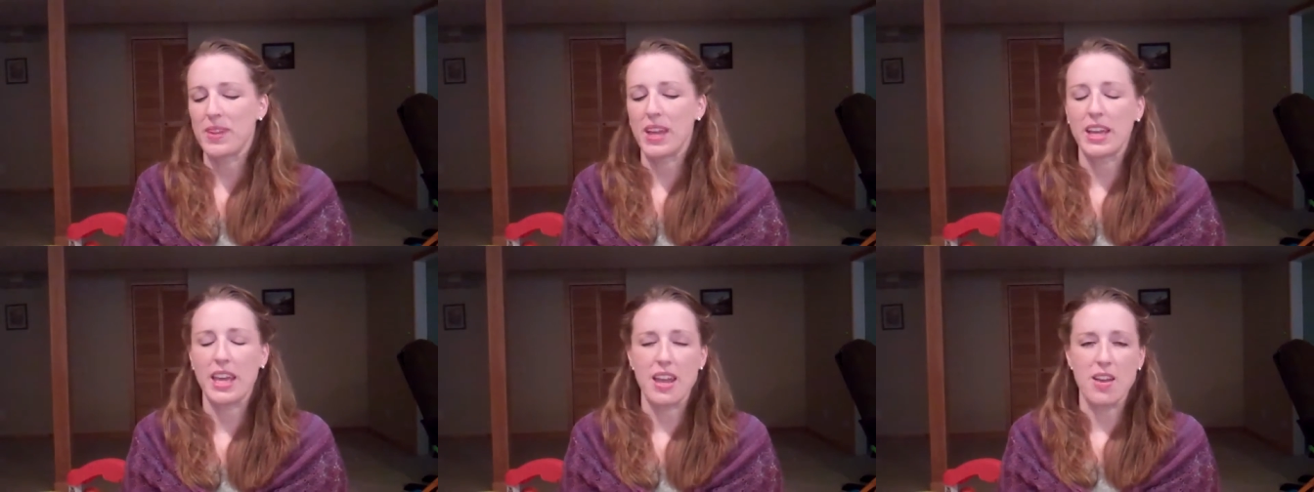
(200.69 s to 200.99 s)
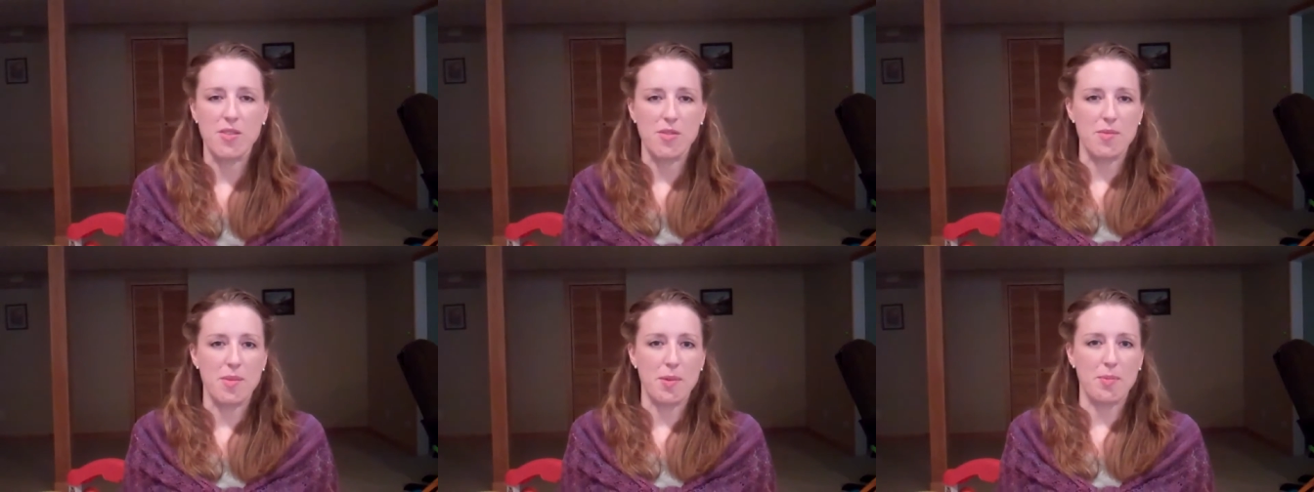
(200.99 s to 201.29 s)
I
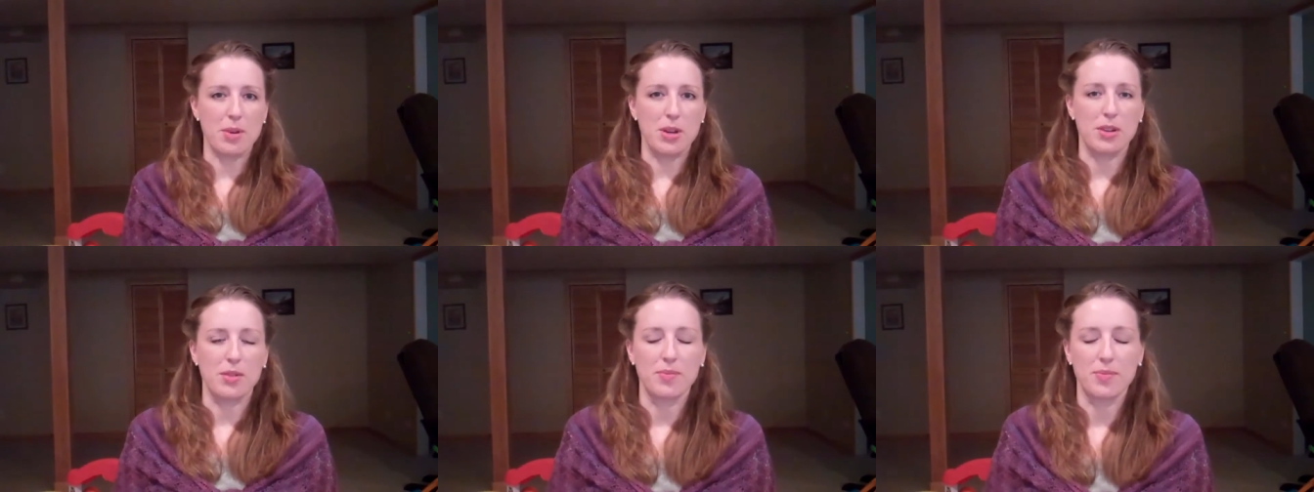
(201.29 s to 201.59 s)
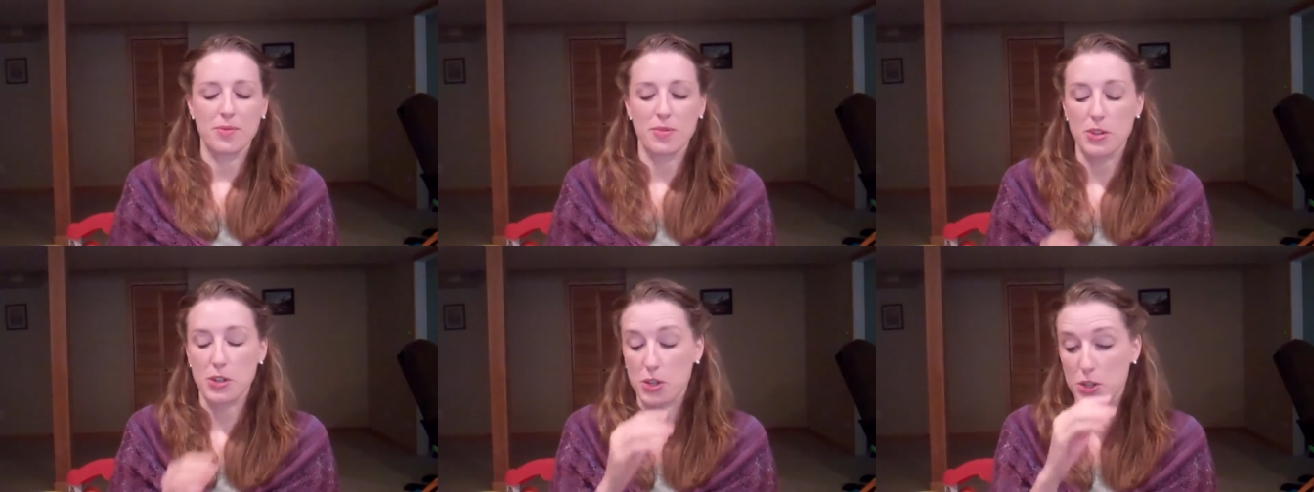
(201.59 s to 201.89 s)
can't remember
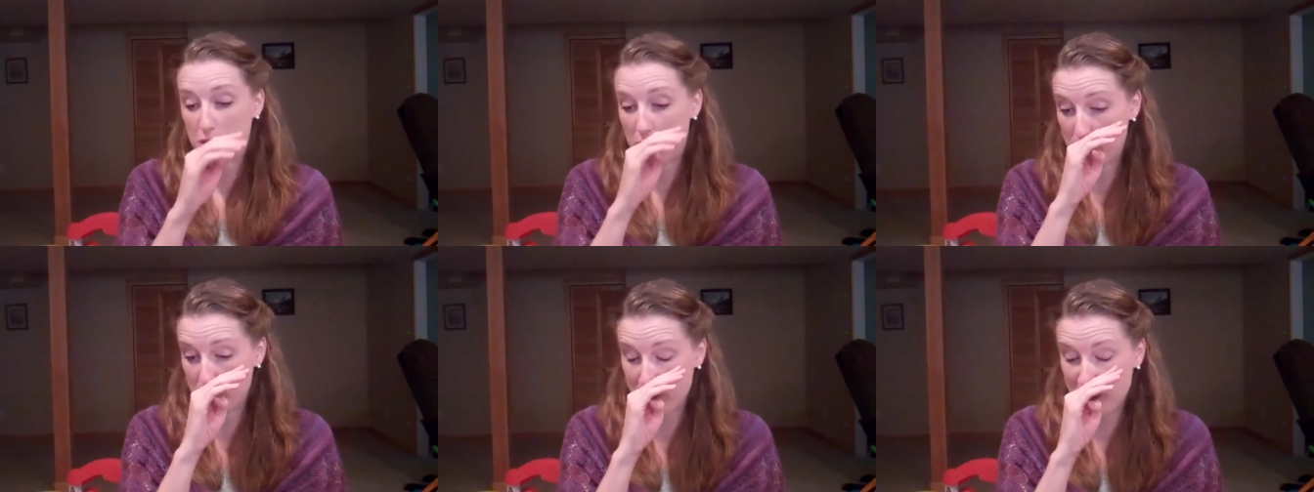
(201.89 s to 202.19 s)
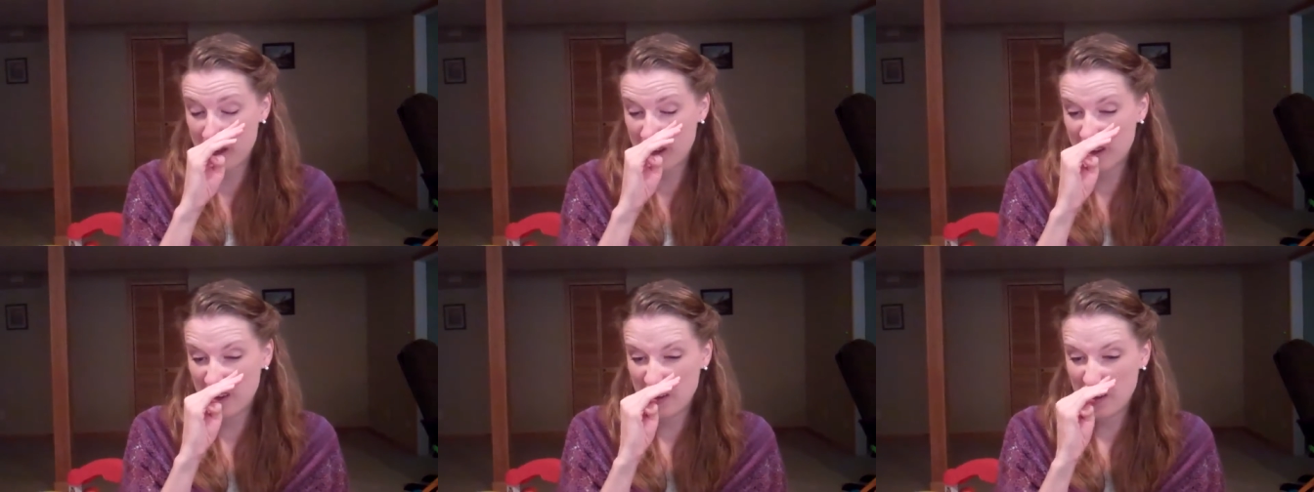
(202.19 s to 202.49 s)
for sure,
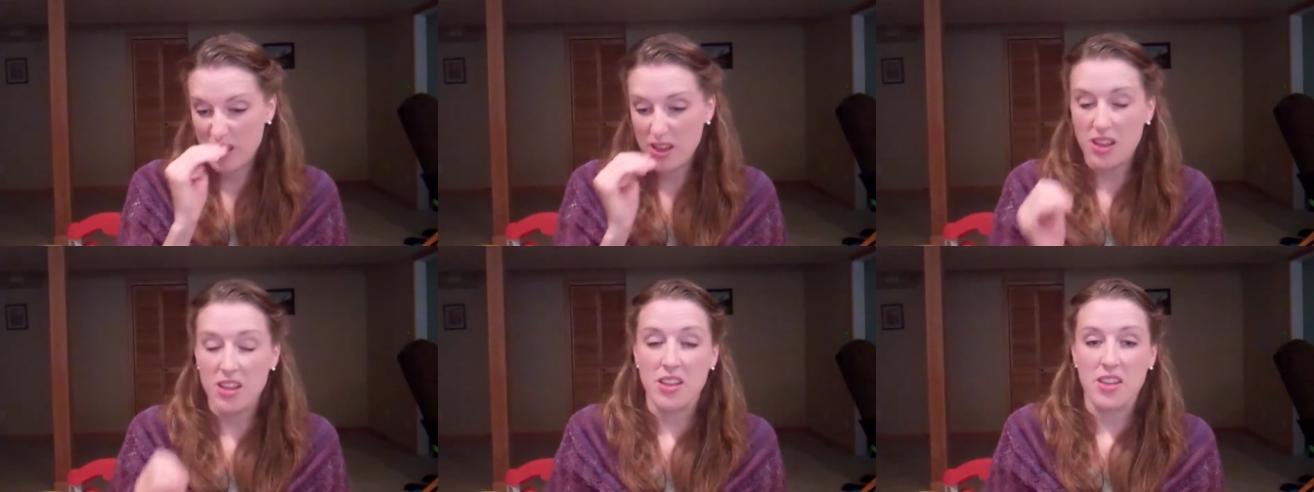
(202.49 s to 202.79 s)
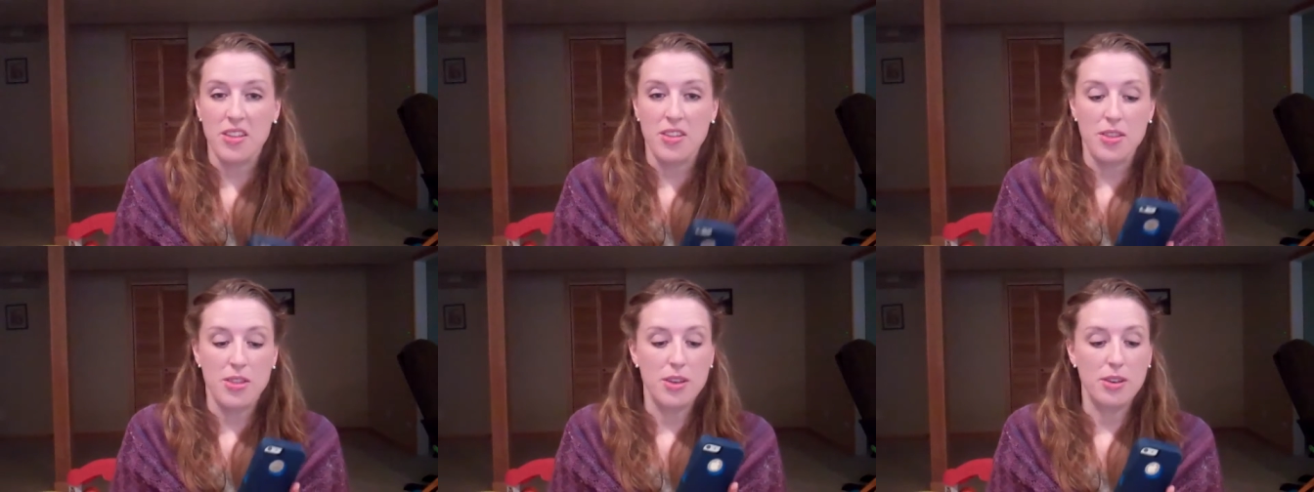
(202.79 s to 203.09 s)
but
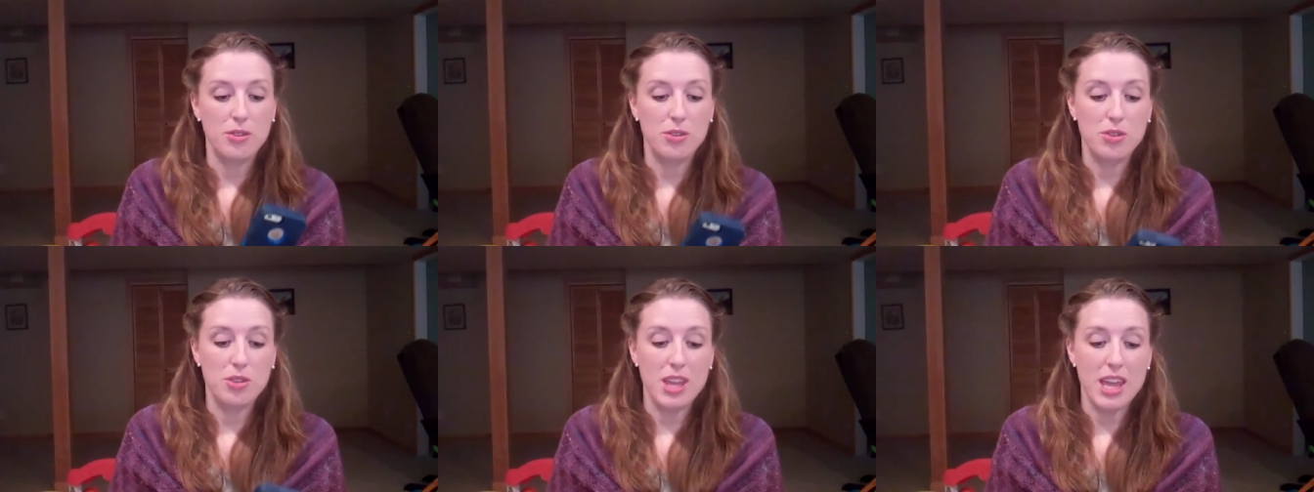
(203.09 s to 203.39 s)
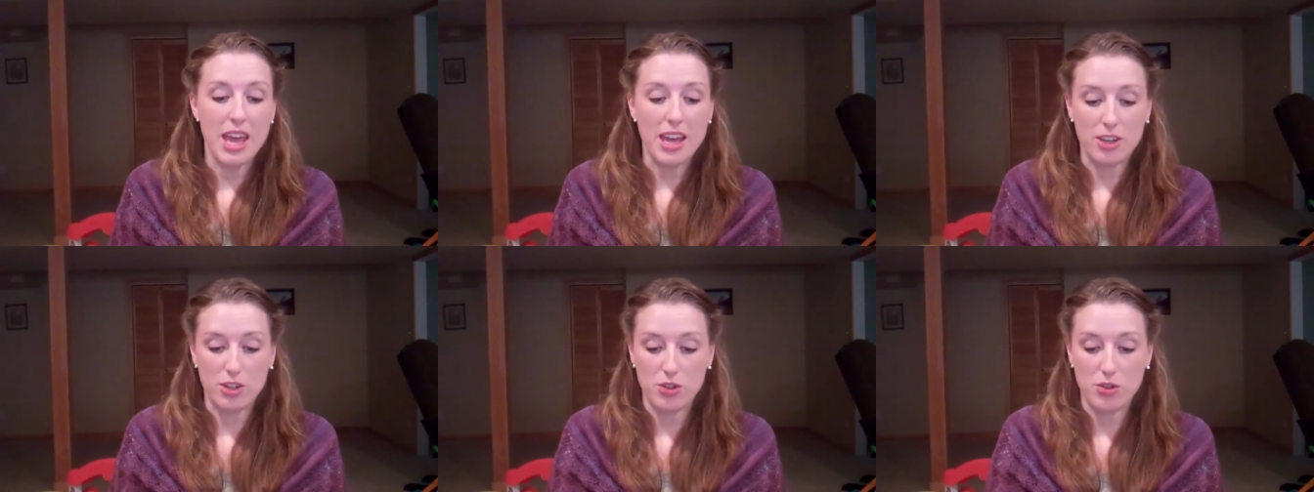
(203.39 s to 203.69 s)
those are
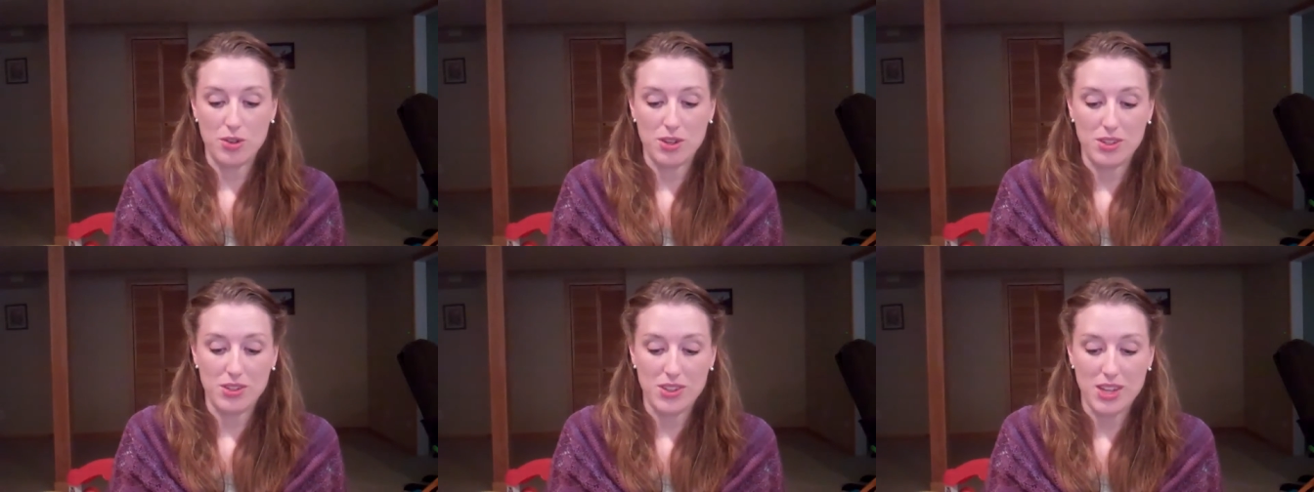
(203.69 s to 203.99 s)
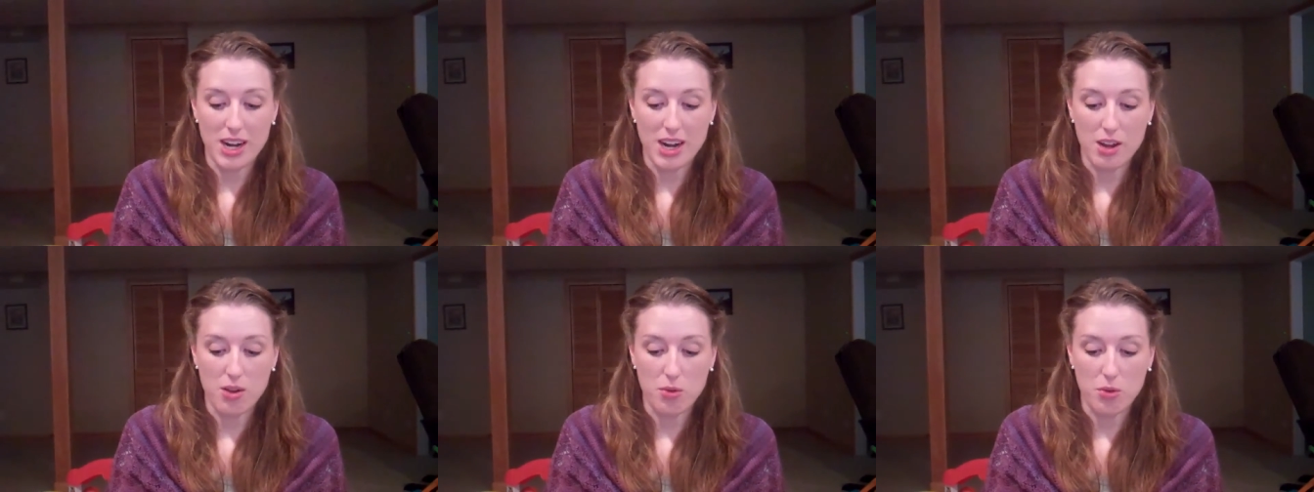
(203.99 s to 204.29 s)
the extras
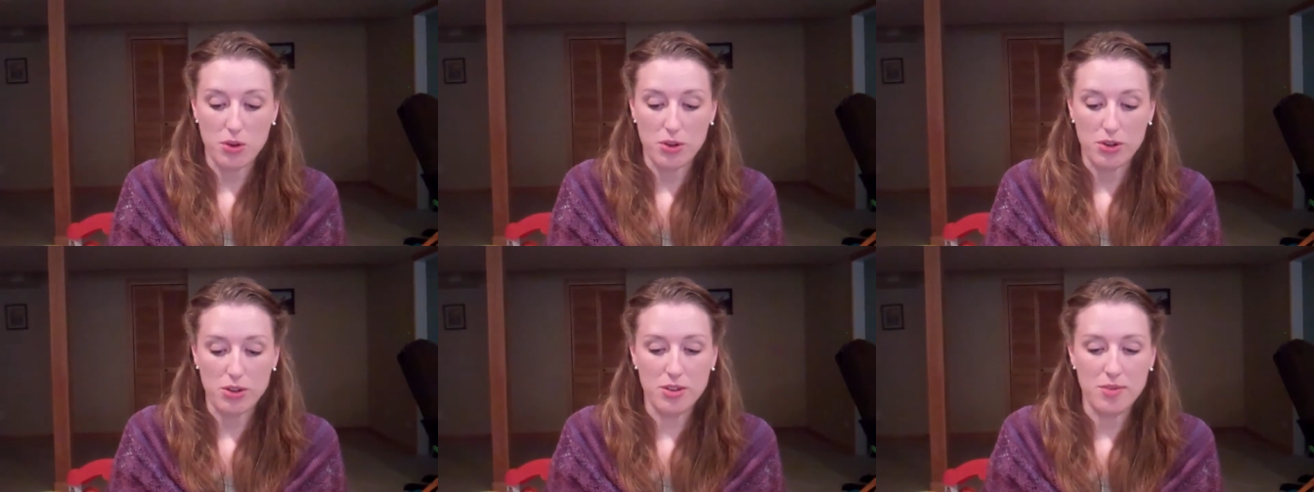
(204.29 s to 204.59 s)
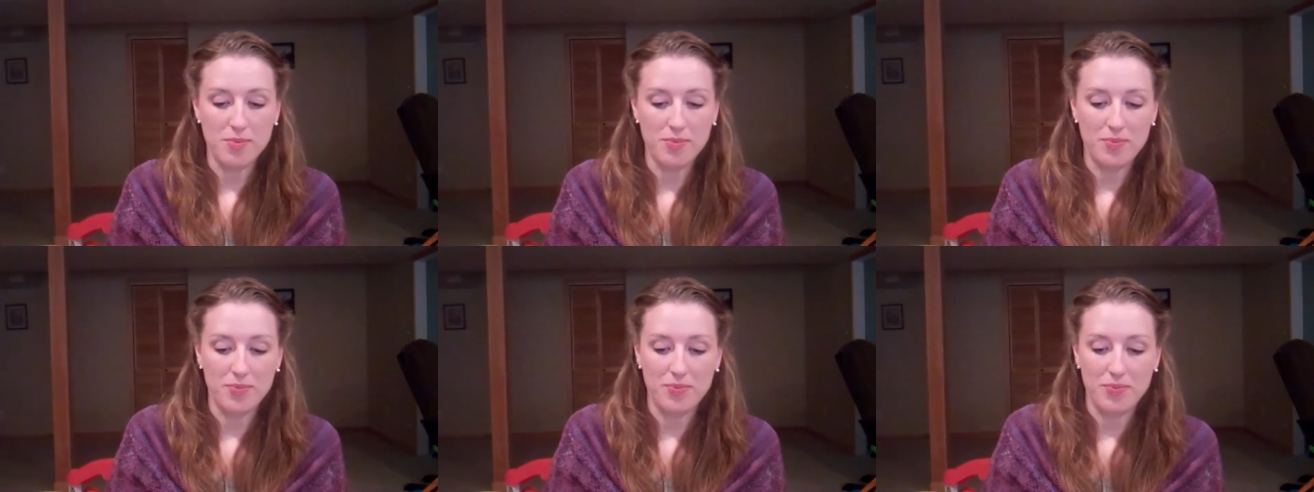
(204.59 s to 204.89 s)
that I
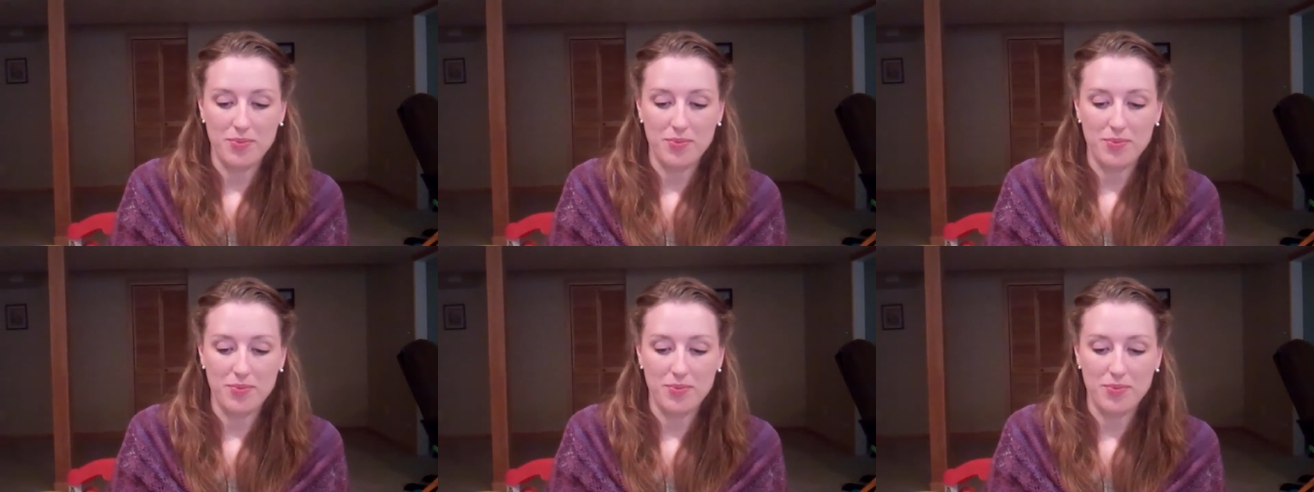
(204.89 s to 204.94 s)
ordered,